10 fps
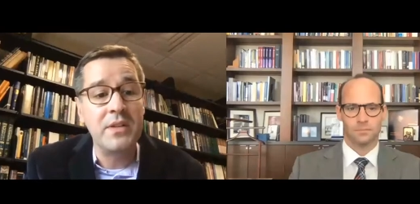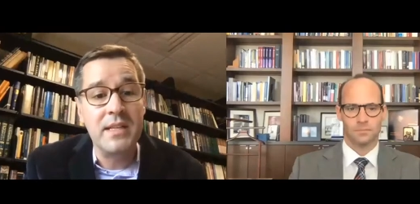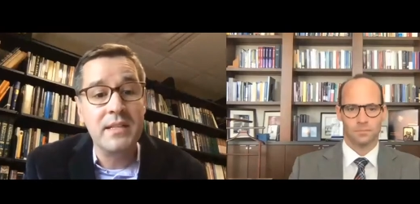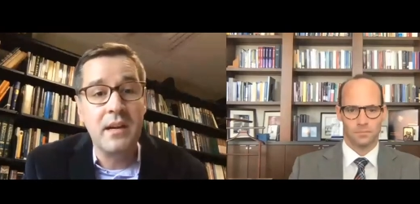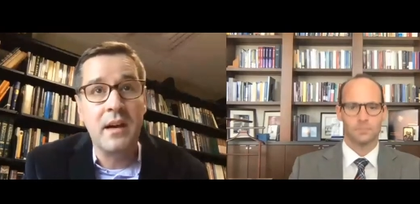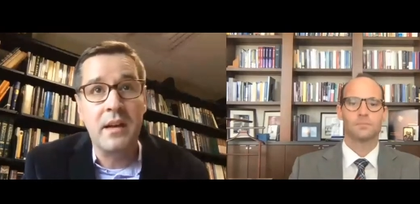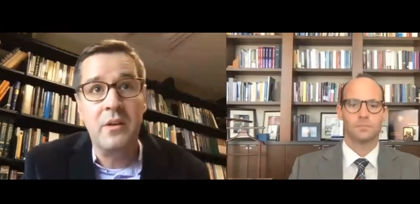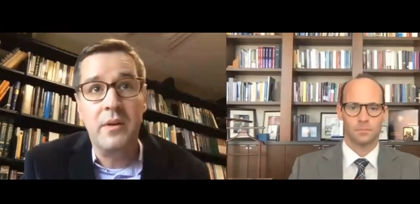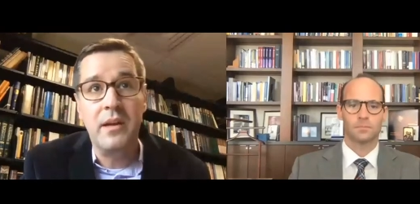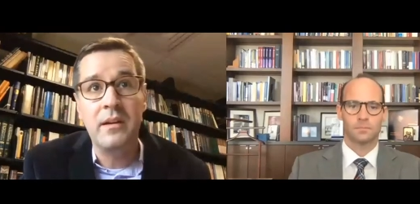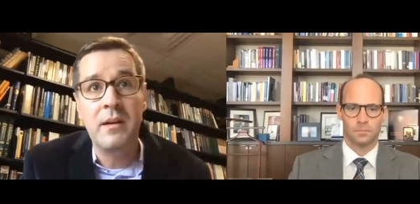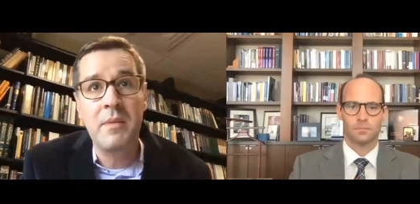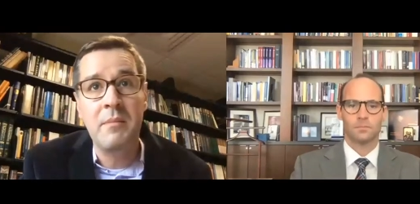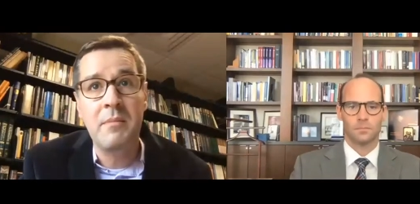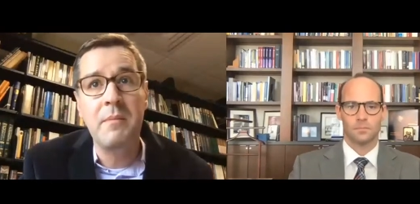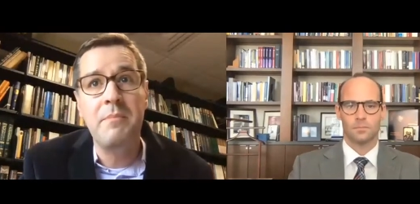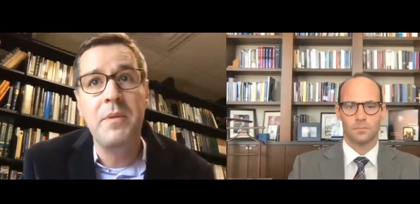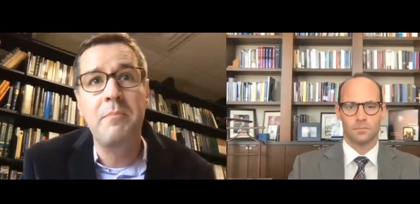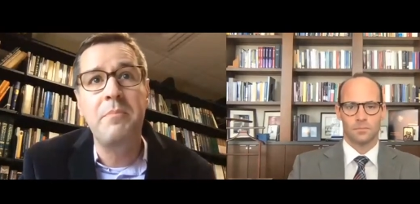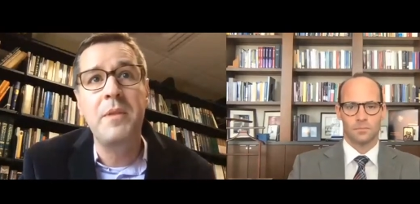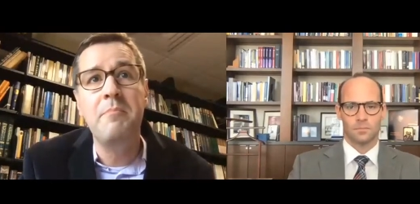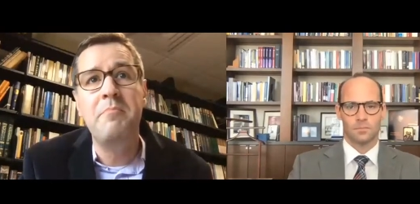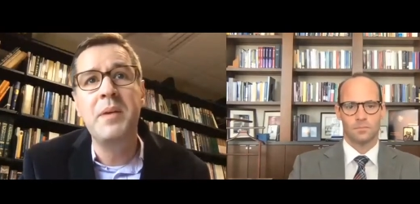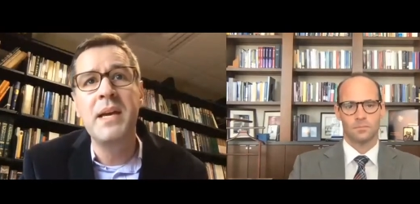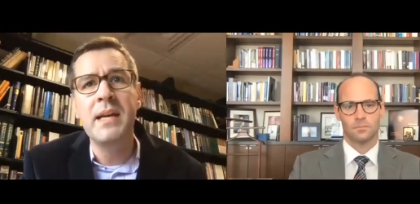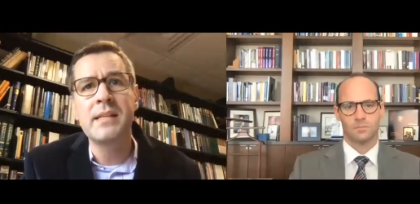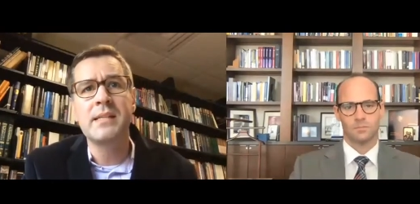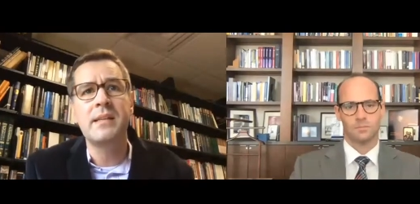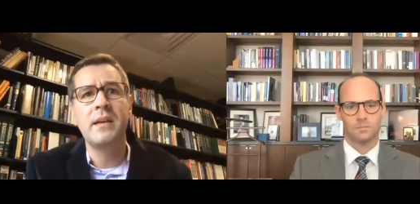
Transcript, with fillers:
Speaker 1: discontinuity. I, um, I mean, the, the the biggest